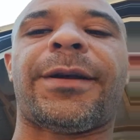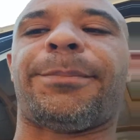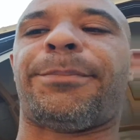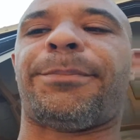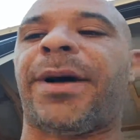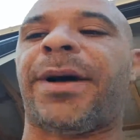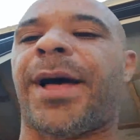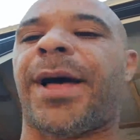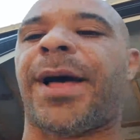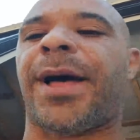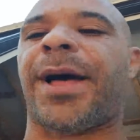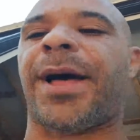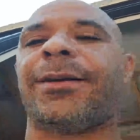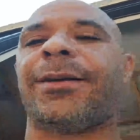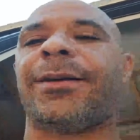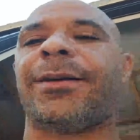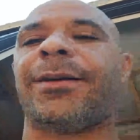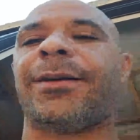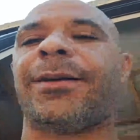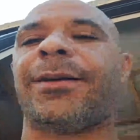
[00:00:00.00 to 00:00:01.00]
also out
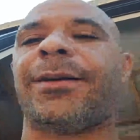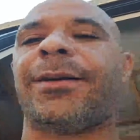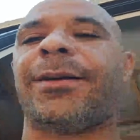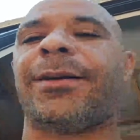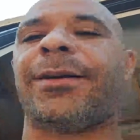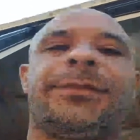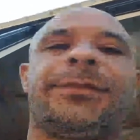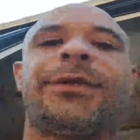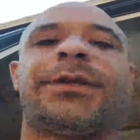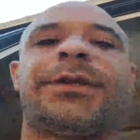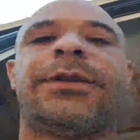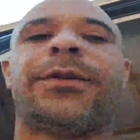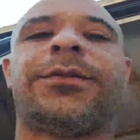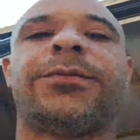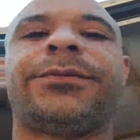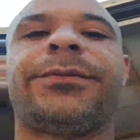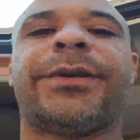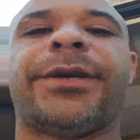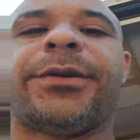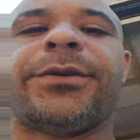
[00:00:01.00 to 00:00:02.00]
of pot,
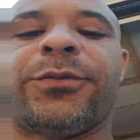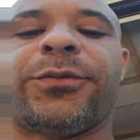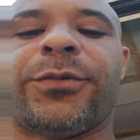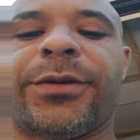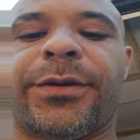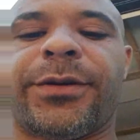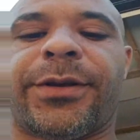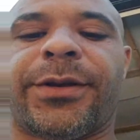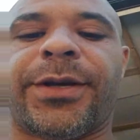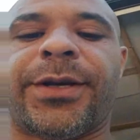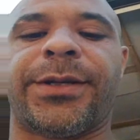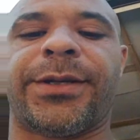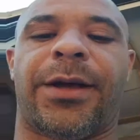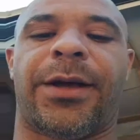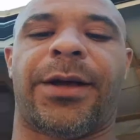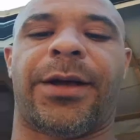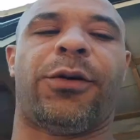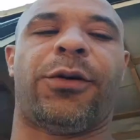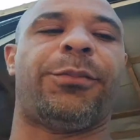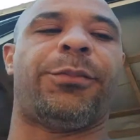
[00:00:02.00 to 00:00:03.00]
so those
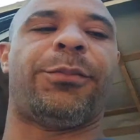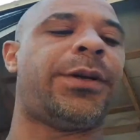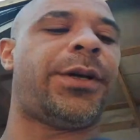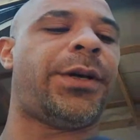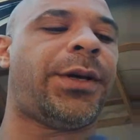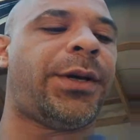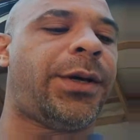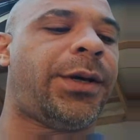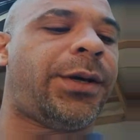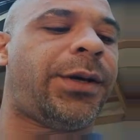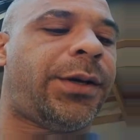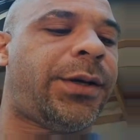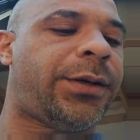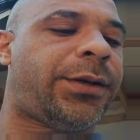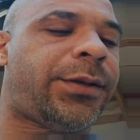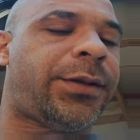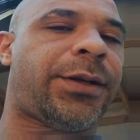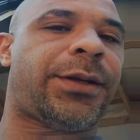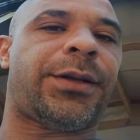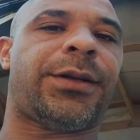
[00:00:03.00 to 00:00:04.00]
things to help.
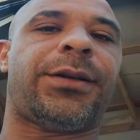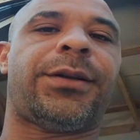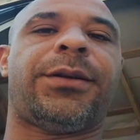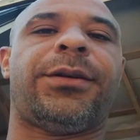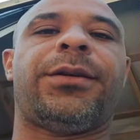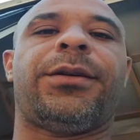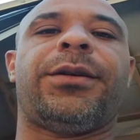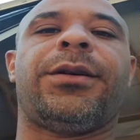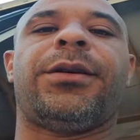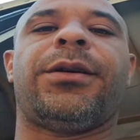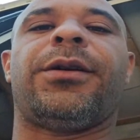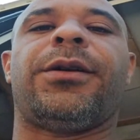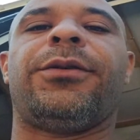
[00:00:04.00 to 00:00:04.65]
But